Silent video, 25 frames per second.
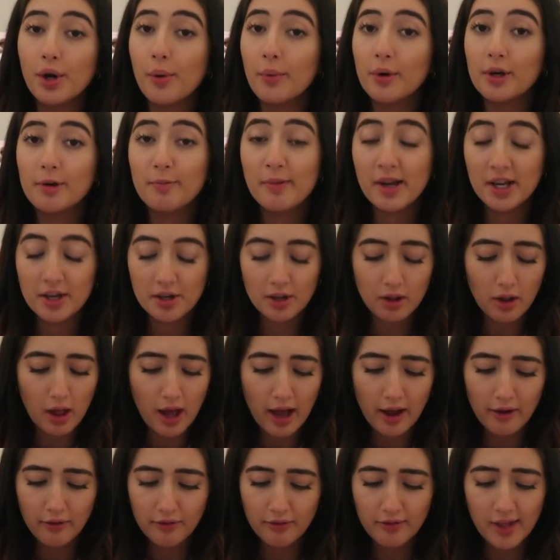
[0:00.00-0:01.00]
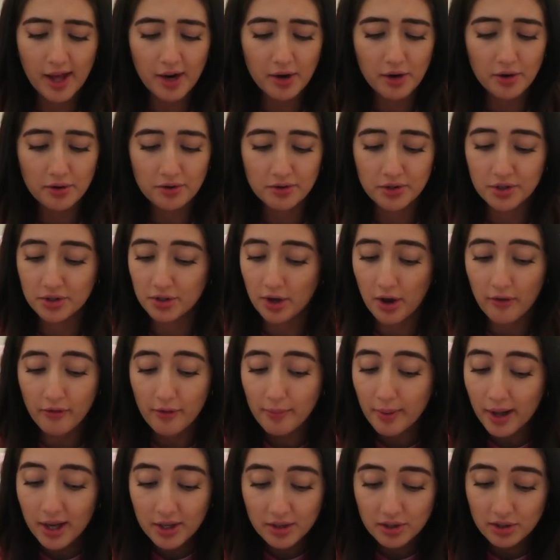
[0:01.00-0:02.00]
don't want to be in your life, they don't deserve a
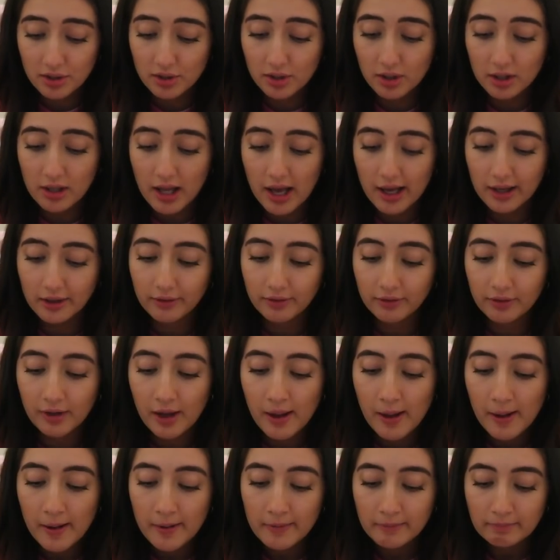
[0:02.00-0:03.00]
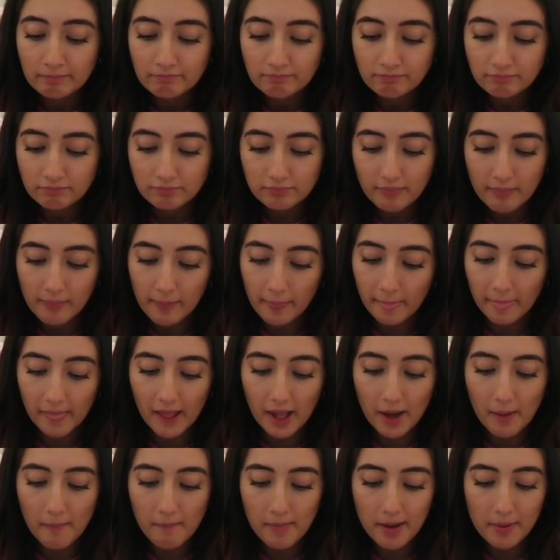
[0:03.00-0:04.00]
place in your life.
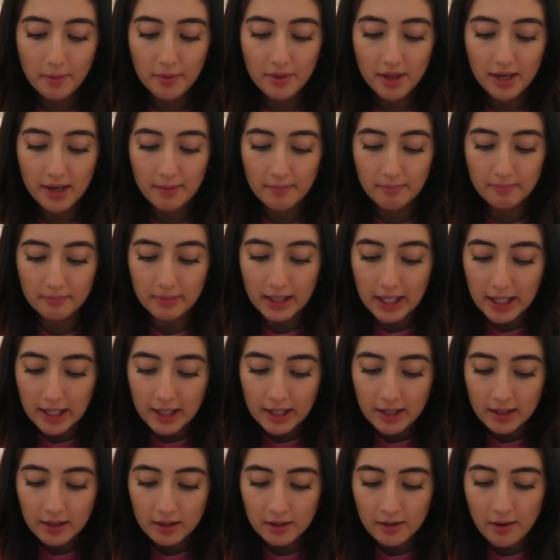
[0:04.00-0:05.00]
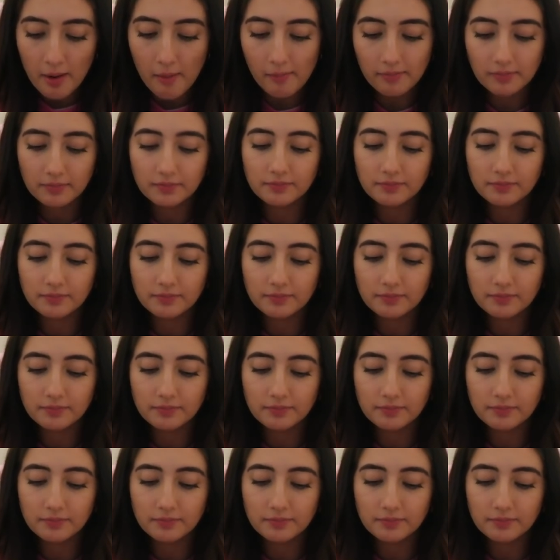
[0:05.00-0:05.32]
People that are mean,